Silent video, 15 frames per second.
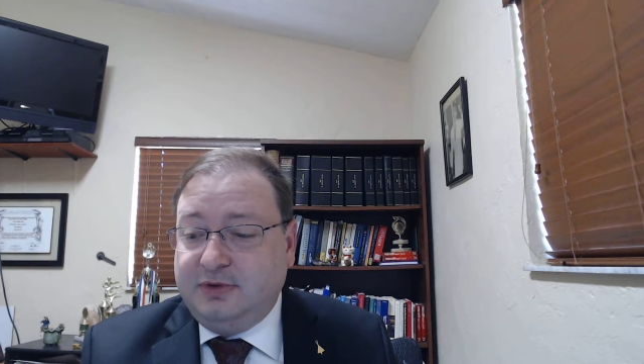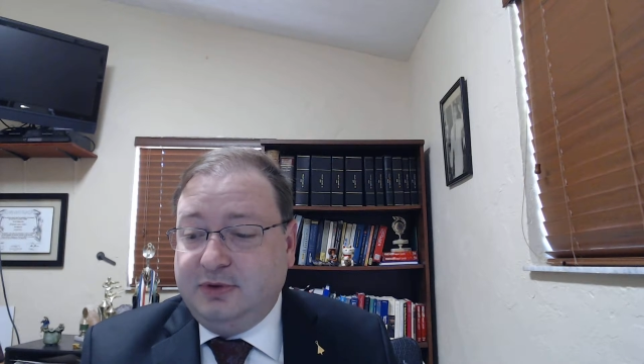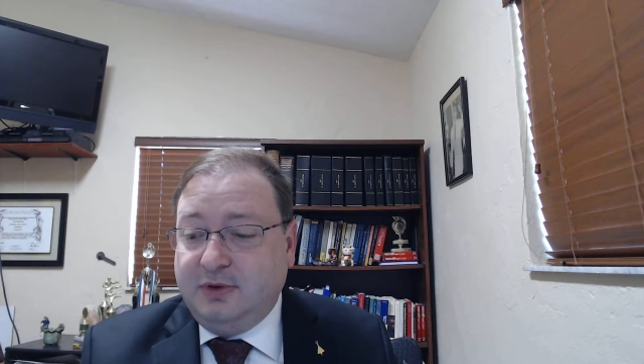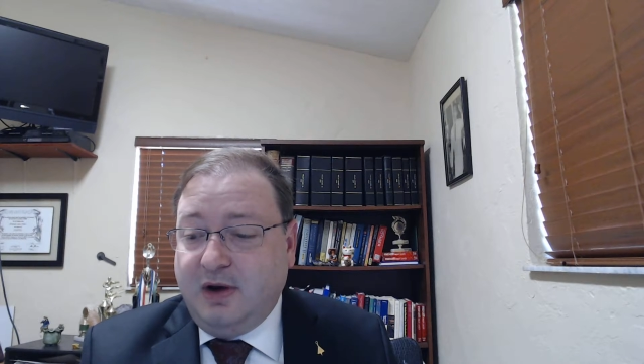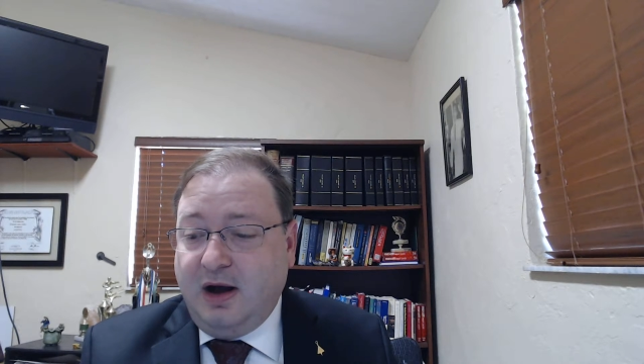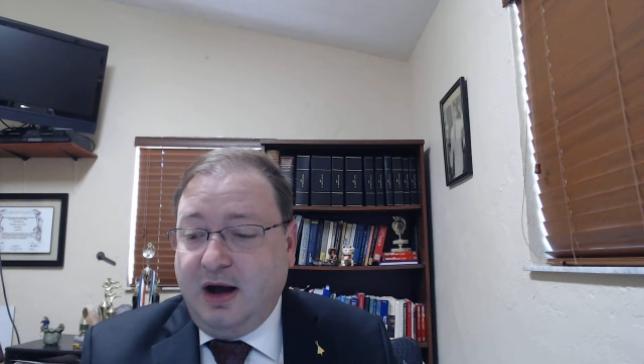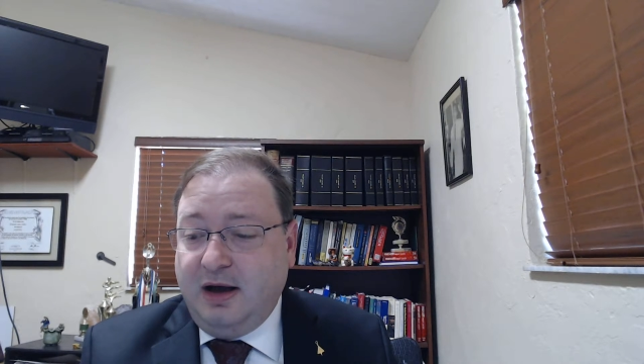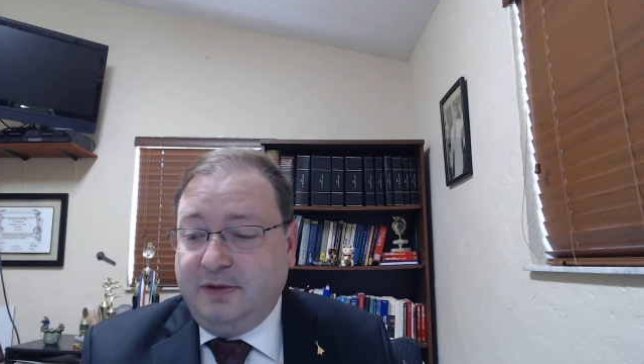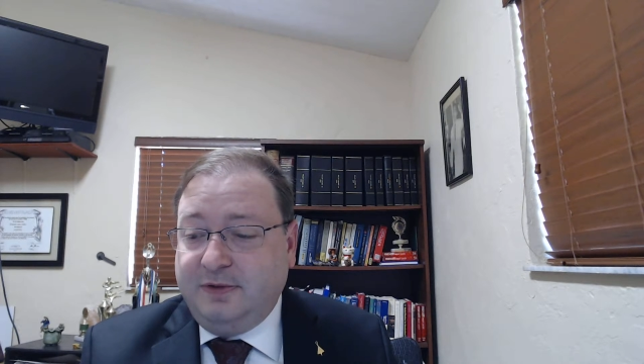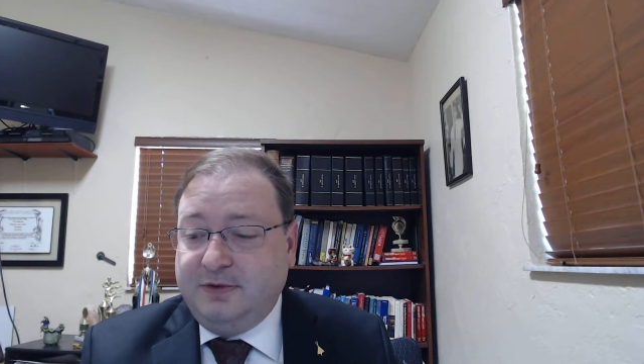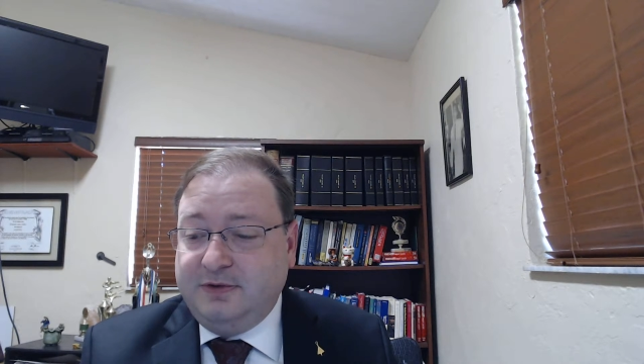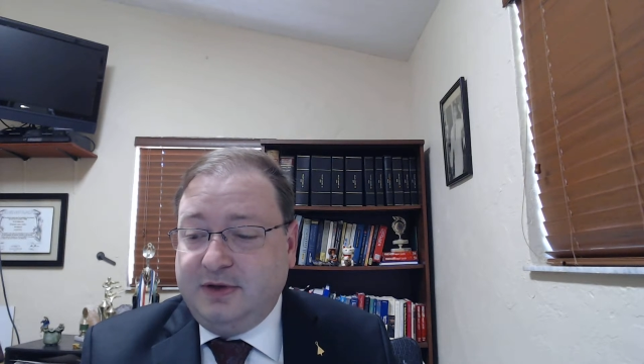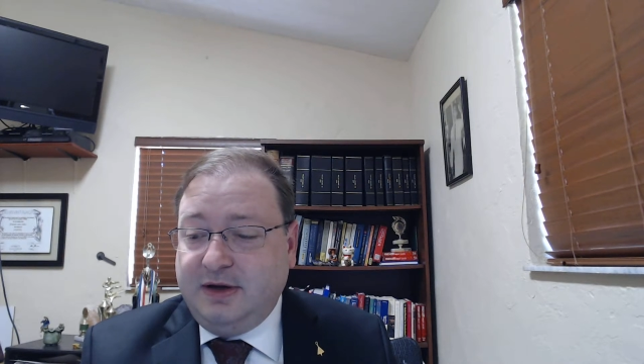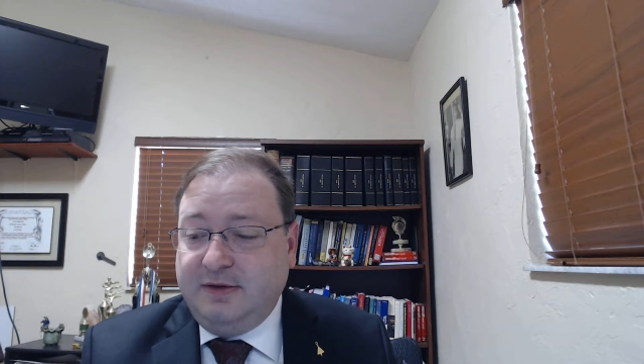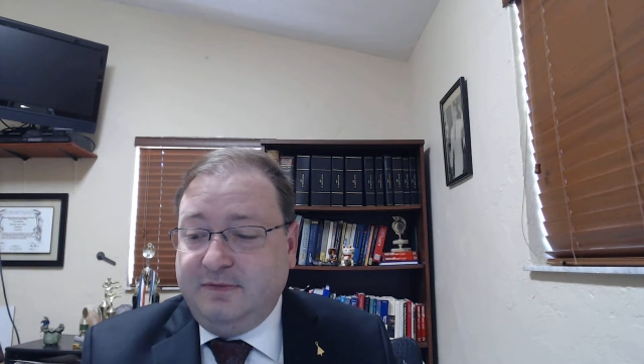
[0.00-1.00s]
to
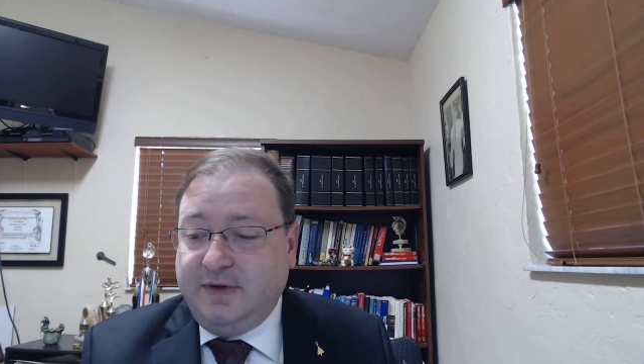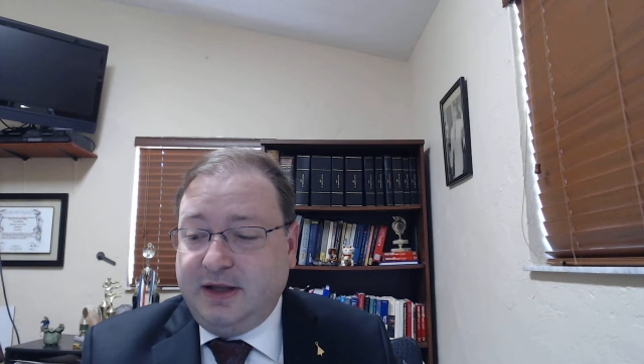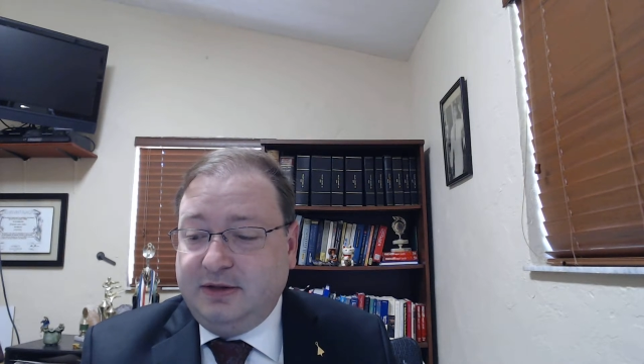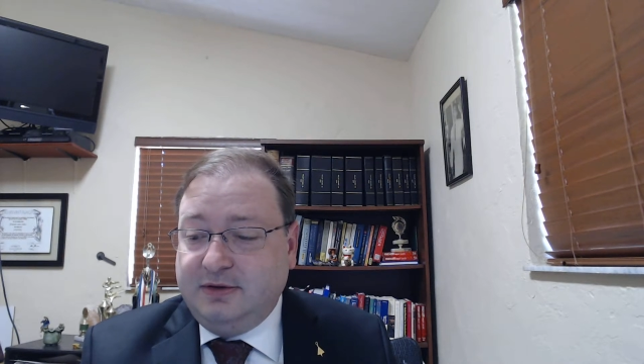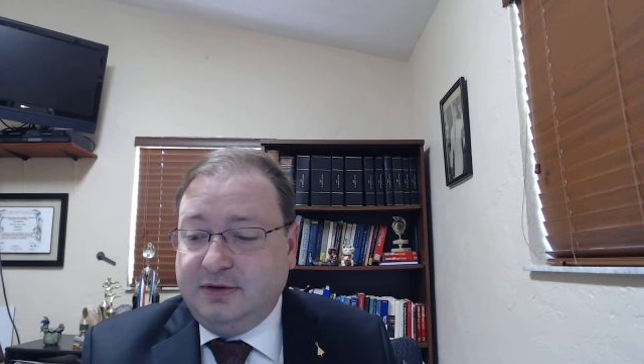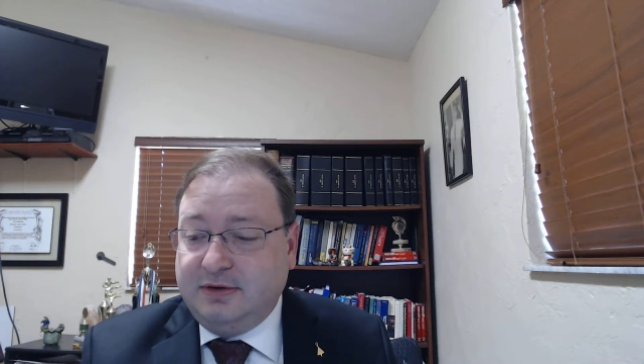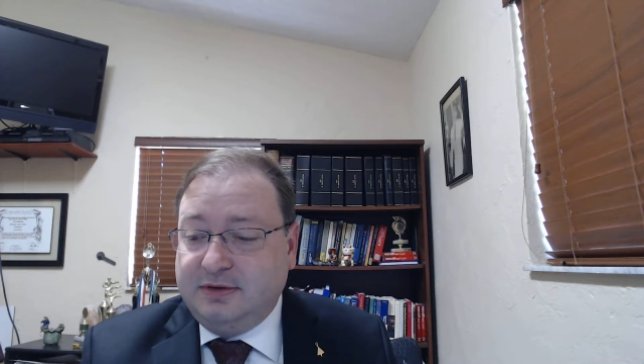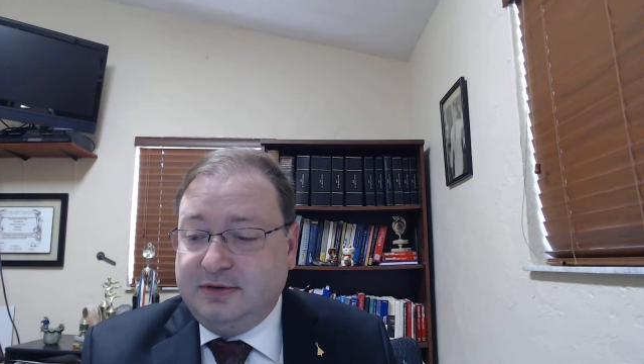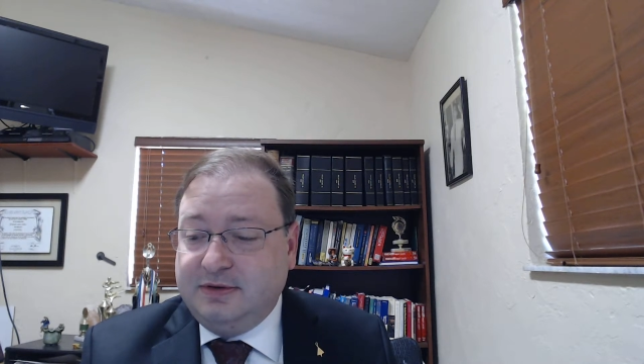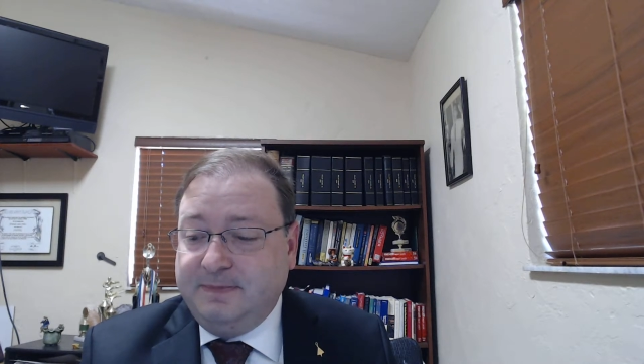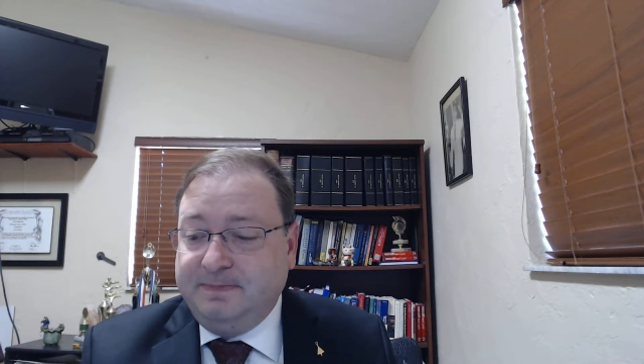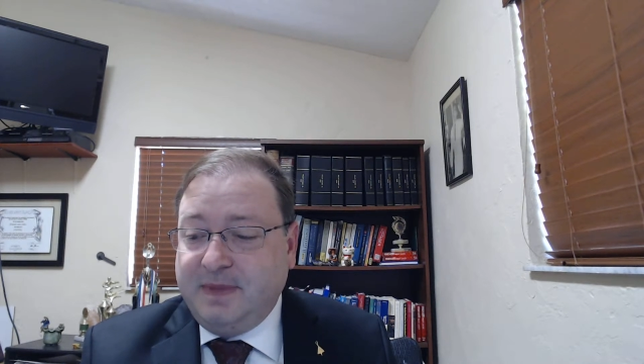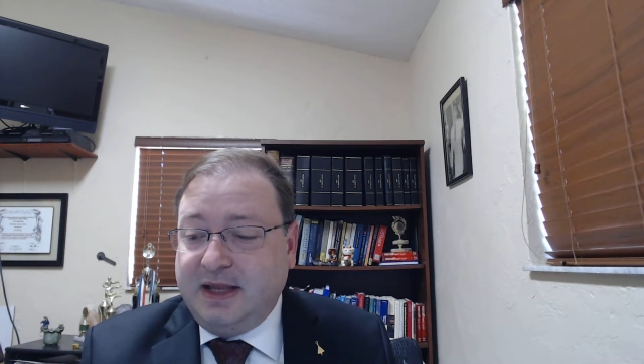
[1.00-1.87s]
authors and inventors